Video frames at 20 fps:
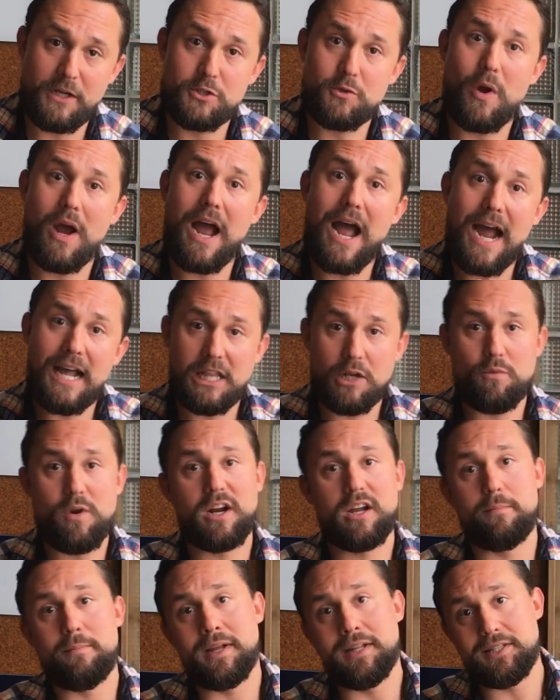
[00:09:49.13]
So I highly
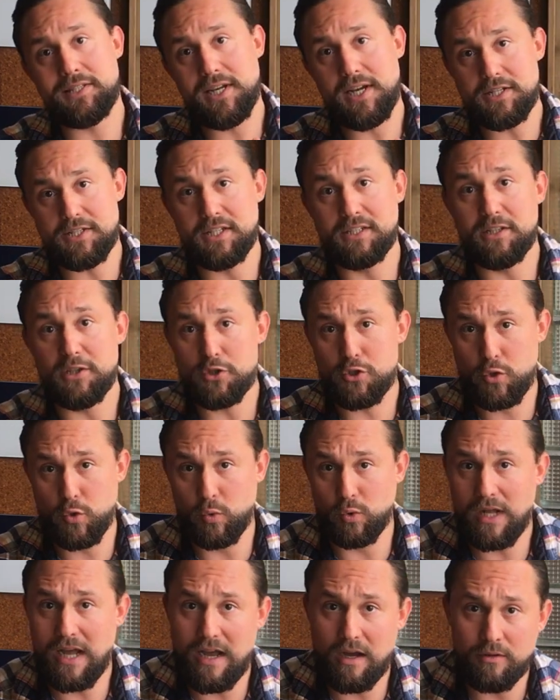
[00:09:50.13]
recommend testing this
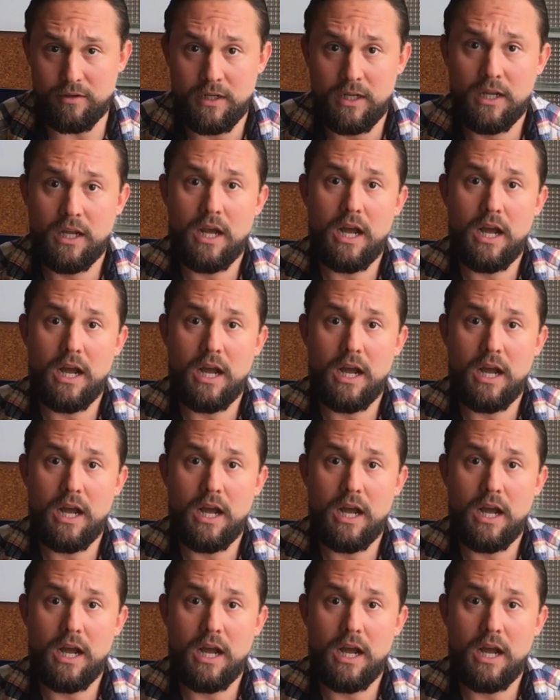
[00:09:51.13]
tool out.